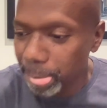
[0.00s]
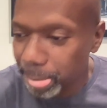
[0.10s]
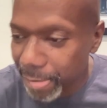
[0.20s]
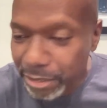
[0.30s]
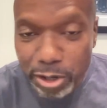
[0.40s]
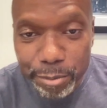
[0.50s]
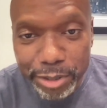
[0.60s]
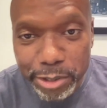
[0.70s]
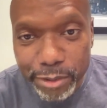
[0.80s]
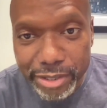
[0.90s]
They told me
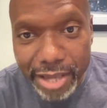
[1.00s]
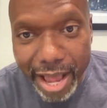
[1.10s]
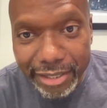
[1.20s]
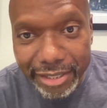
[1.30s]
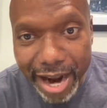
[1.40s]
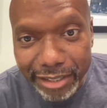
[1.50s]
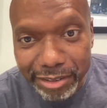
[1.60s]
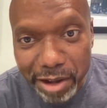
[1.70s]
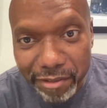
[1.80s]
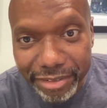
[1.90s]
to go inside the doctor's
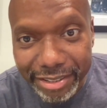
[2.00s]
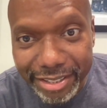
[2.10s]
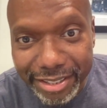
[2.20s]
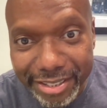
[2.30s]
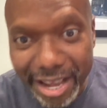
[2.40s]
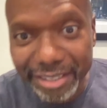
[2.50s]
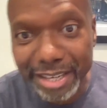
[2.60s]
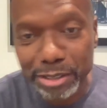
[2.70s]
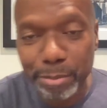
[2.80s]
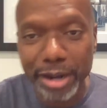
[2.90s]
office because it sounded
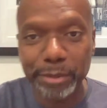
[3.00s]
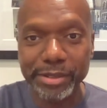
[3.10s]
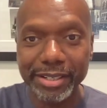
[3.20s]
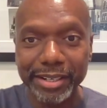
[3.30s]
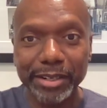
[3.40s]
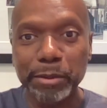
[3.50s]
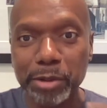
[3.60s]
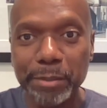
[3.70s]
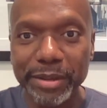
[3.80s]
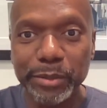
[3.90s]
like somebody was in there. They
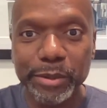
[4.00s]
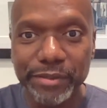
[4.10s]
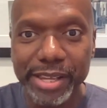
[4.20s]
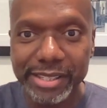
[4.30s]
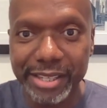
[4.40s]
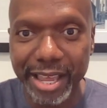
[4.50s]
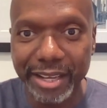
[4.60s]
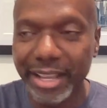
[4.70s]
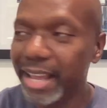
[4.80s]
wanted me to investigate.